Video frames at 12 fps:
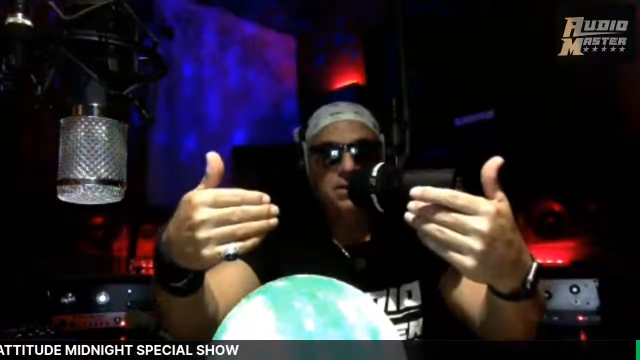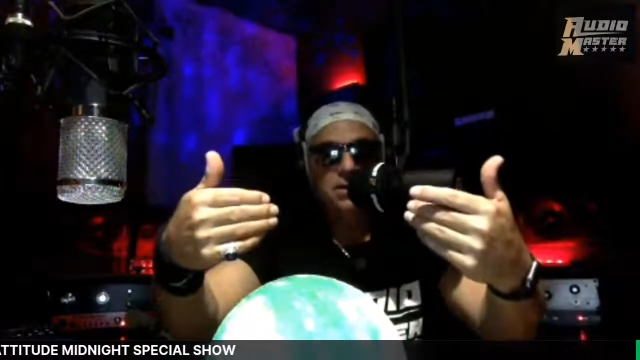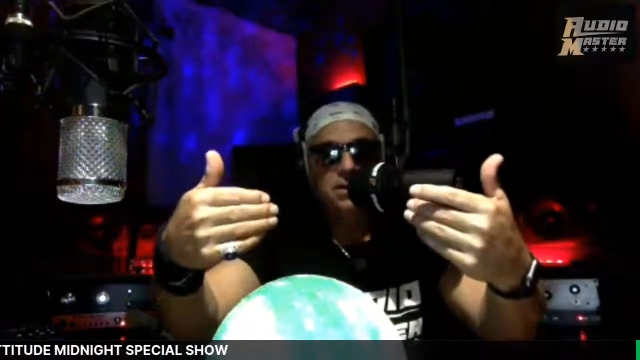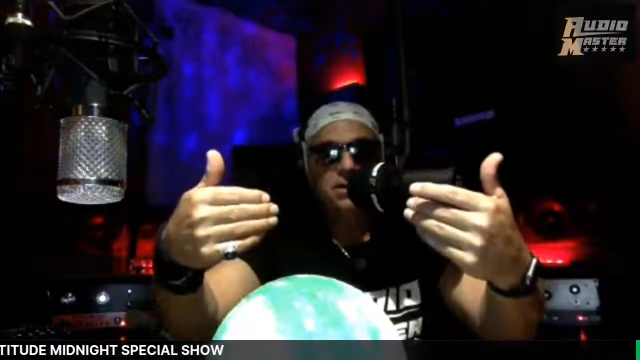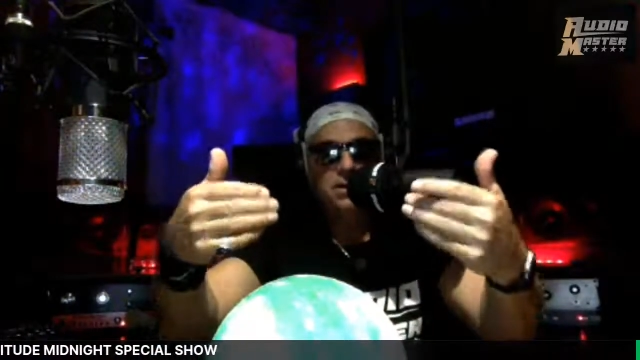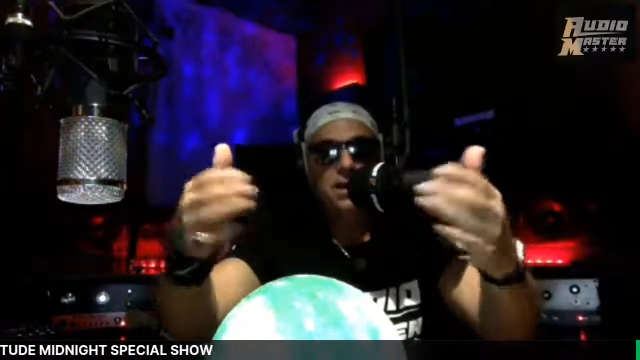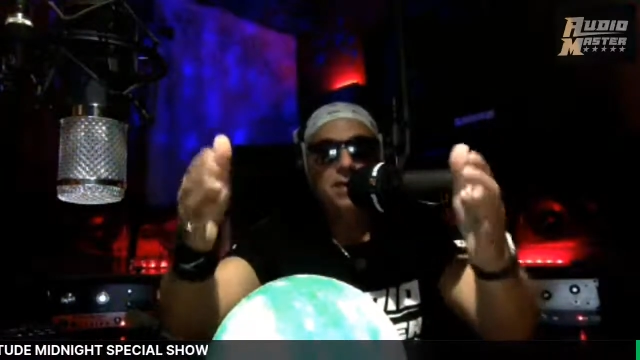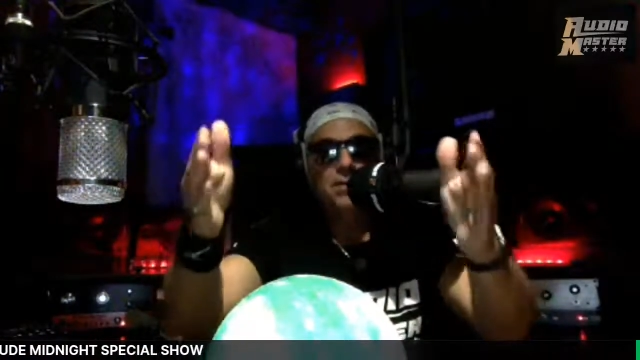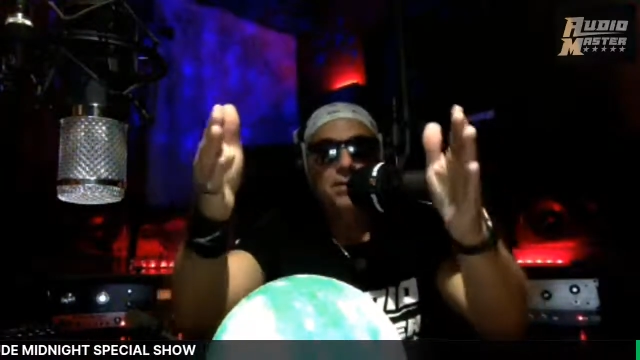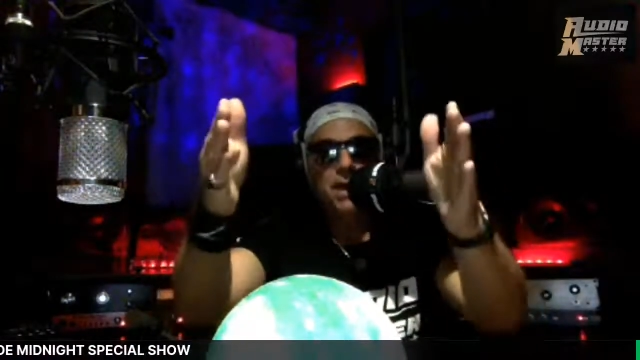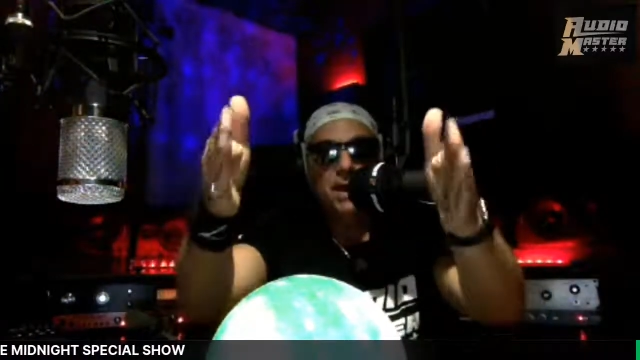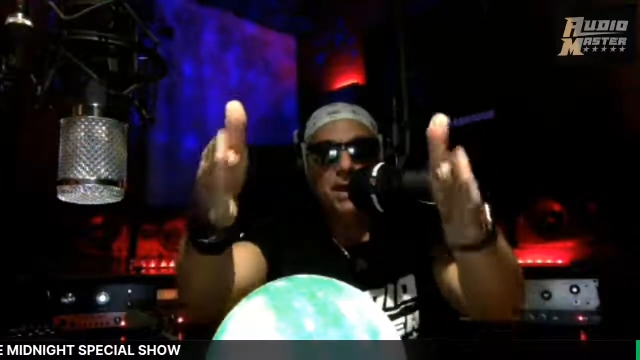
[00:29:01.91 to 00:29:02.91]
It got my
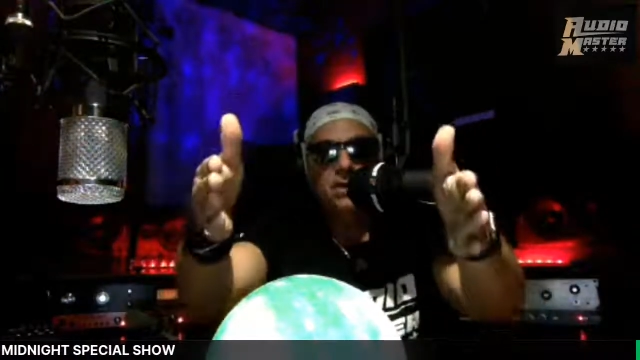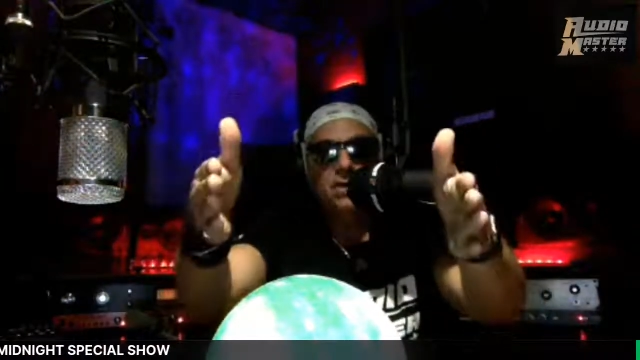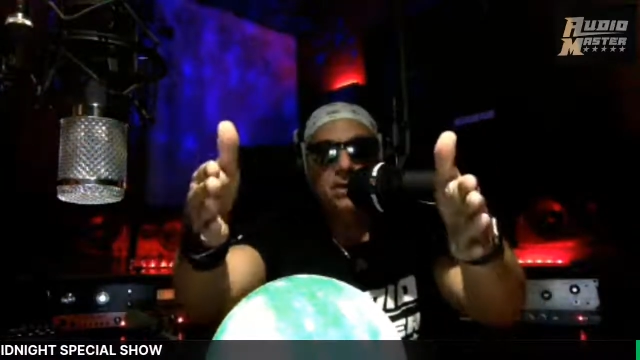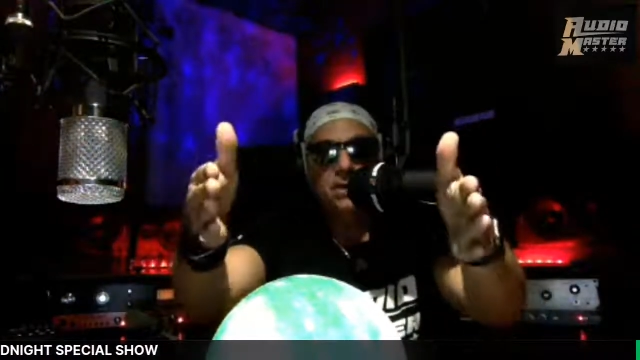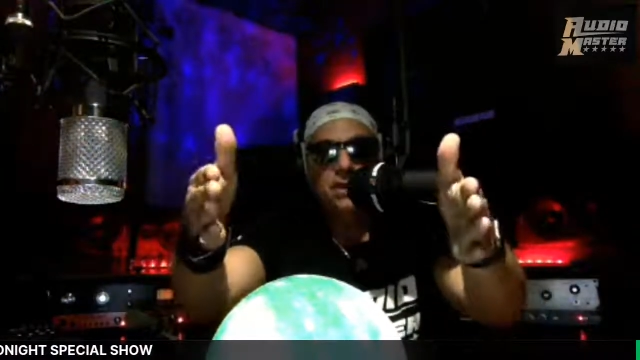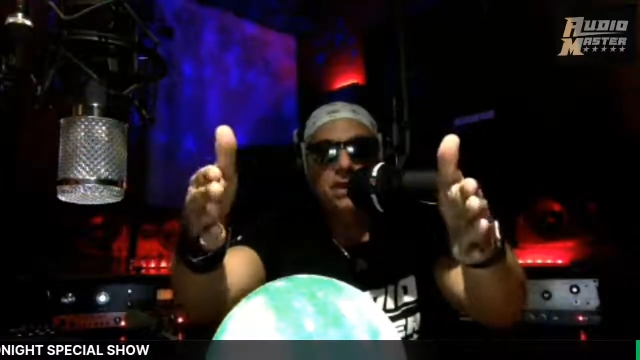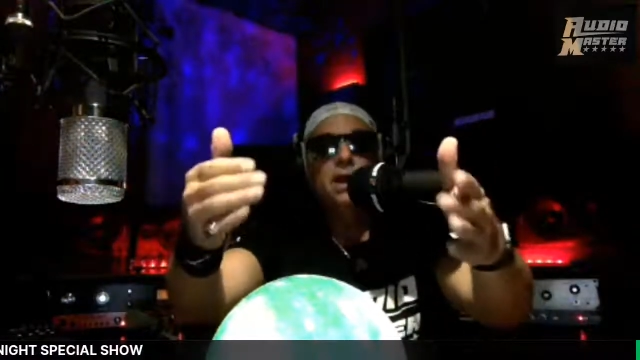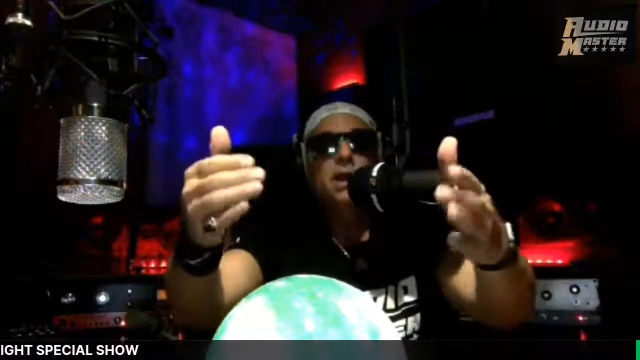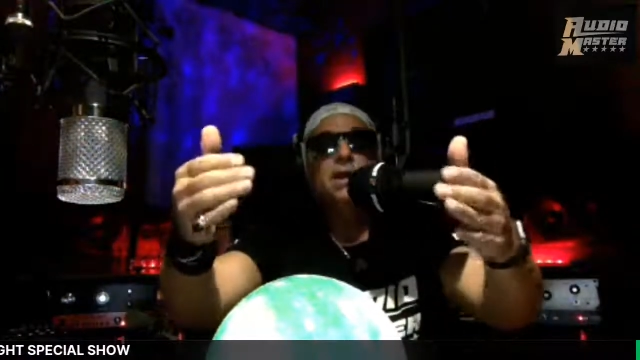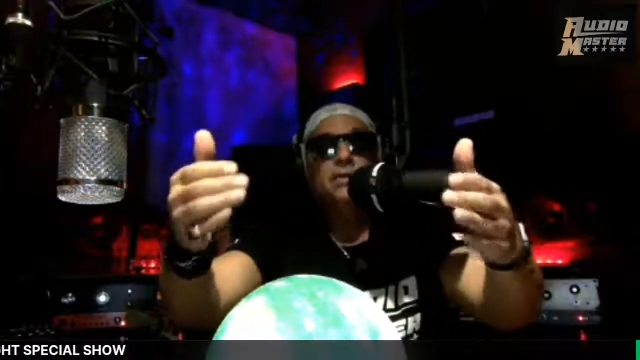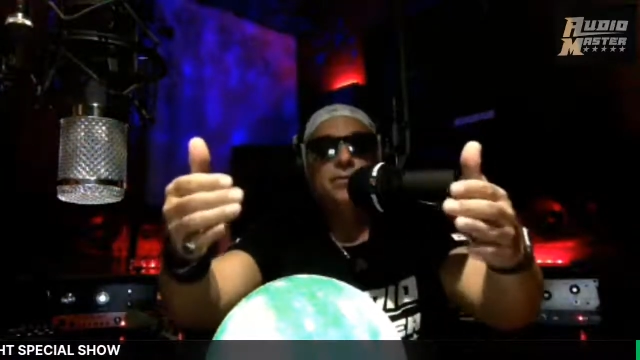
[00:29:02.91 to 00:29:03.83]
Mac on it, and in